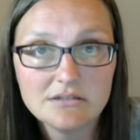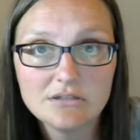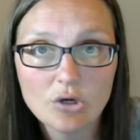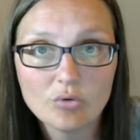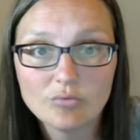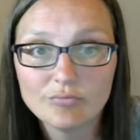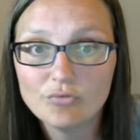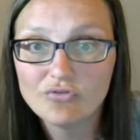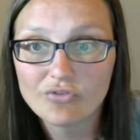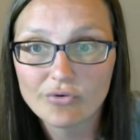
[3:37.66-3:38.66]
don't
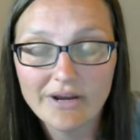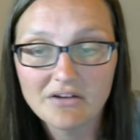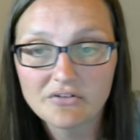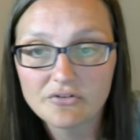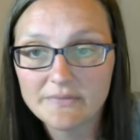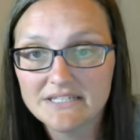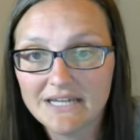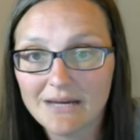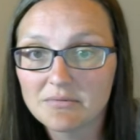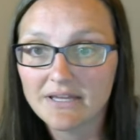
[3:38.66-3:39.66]
move around or
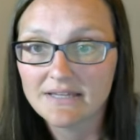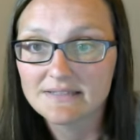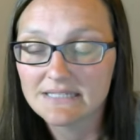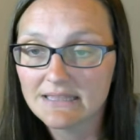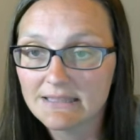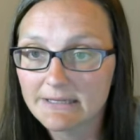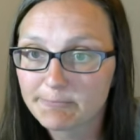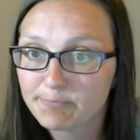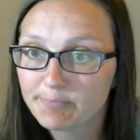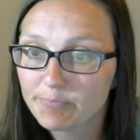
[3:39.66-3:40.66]
metabolize anything.
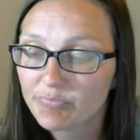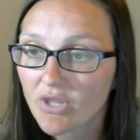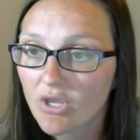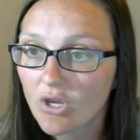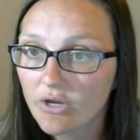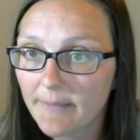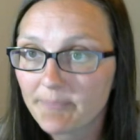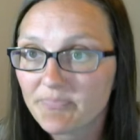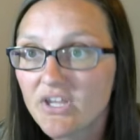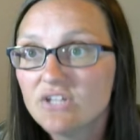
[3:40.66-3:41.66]

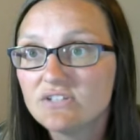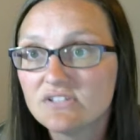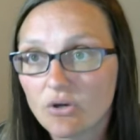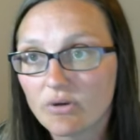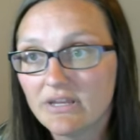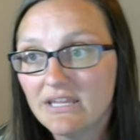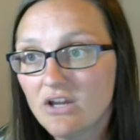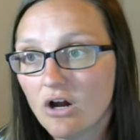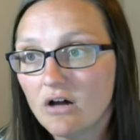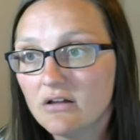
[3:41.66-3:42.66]
Okay, so
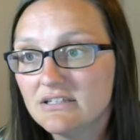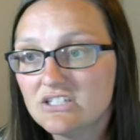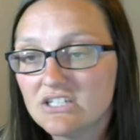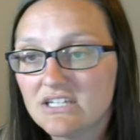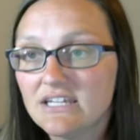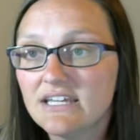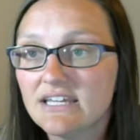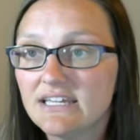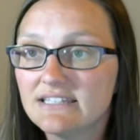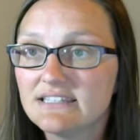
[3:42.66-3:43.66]
ecology
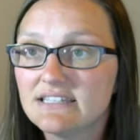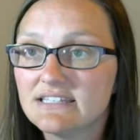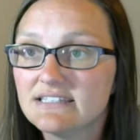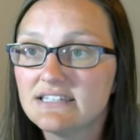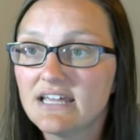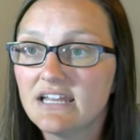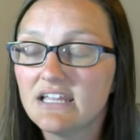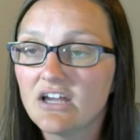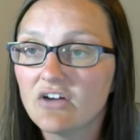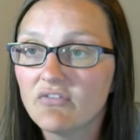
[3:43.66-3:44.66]
is the
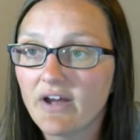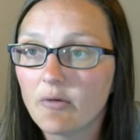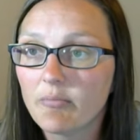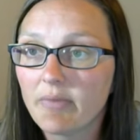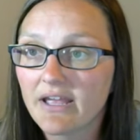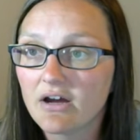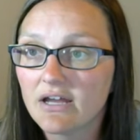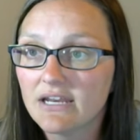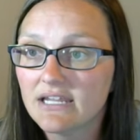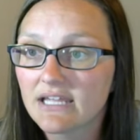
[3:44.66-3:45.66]
study of how
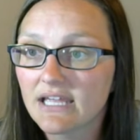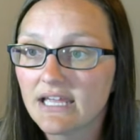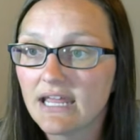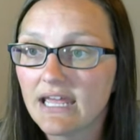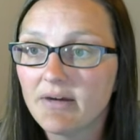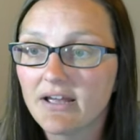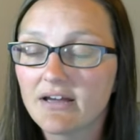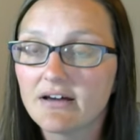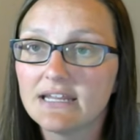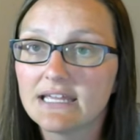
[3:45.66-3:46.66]
biotic and
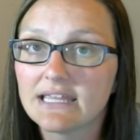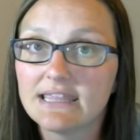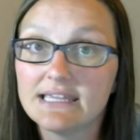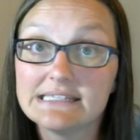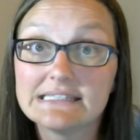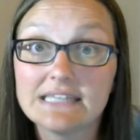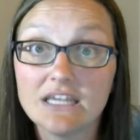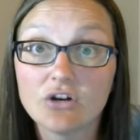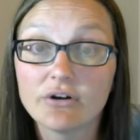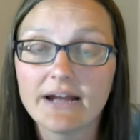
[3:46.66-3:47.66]
abiotic things
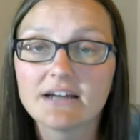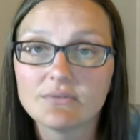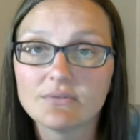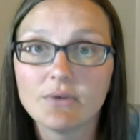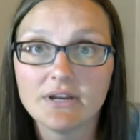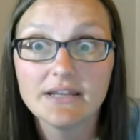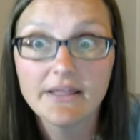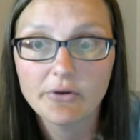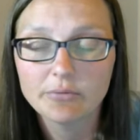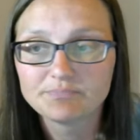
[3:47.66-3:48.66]
interact with one
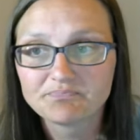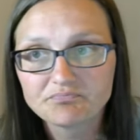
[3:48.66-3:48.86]
another.